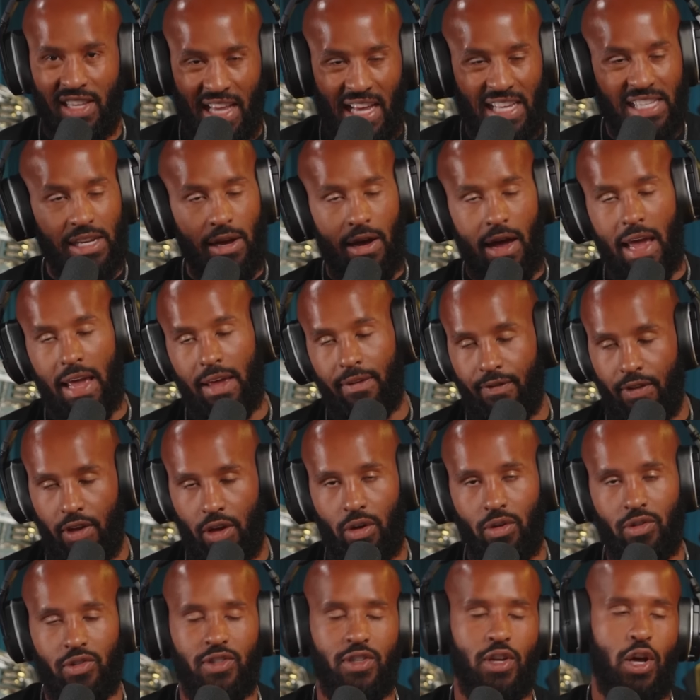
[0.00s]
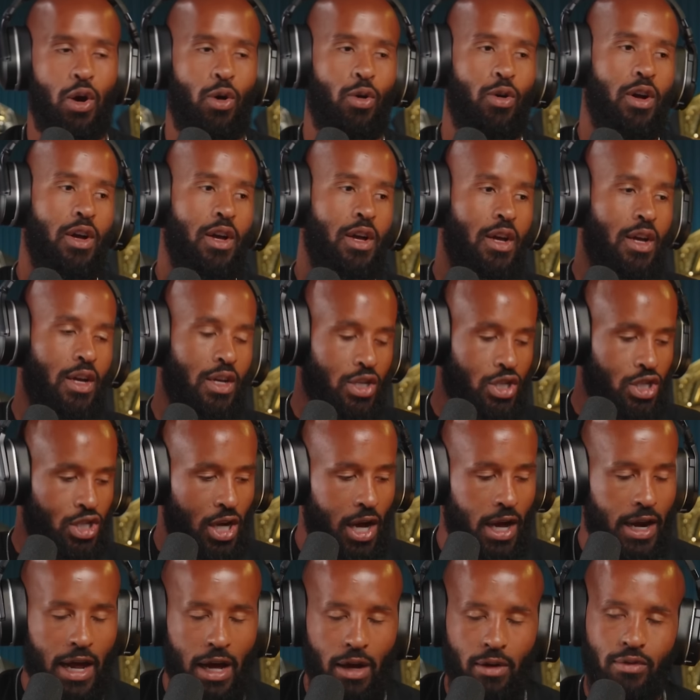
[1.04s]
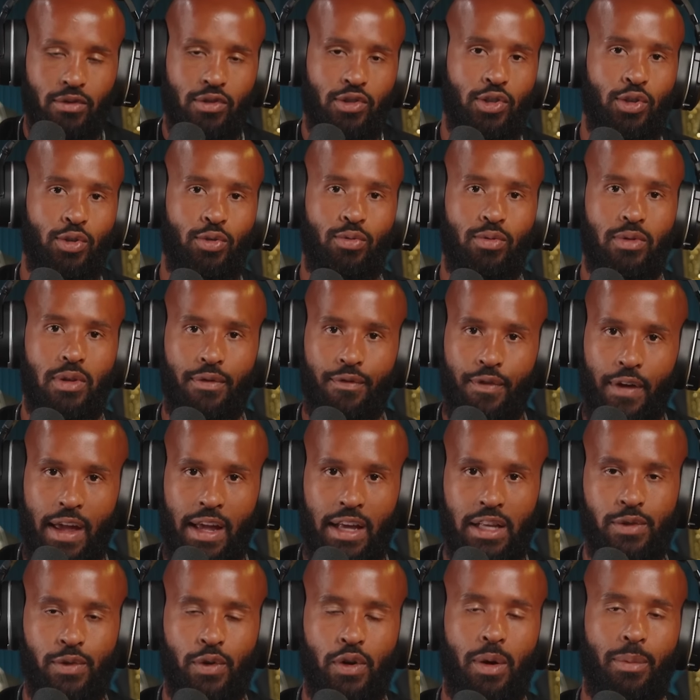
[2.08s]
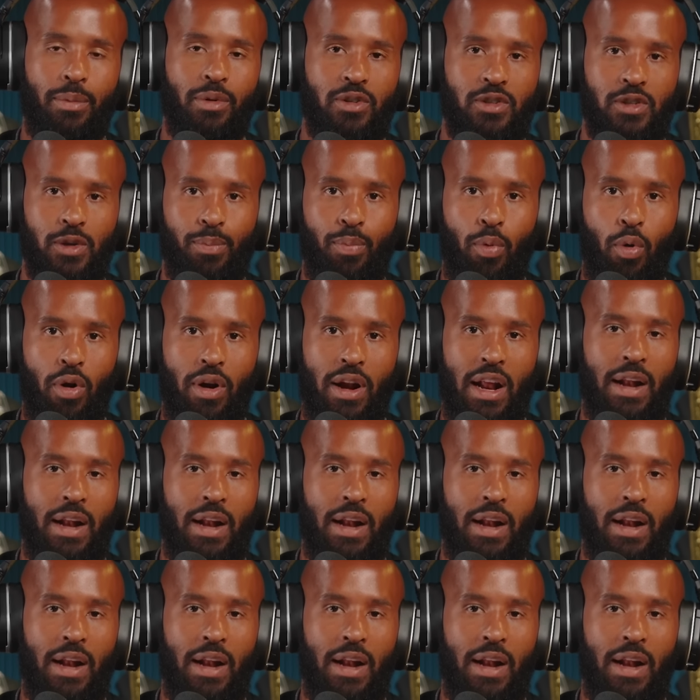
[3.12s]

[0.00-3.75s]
That's how I feel. So shout out to the fans for coming to support.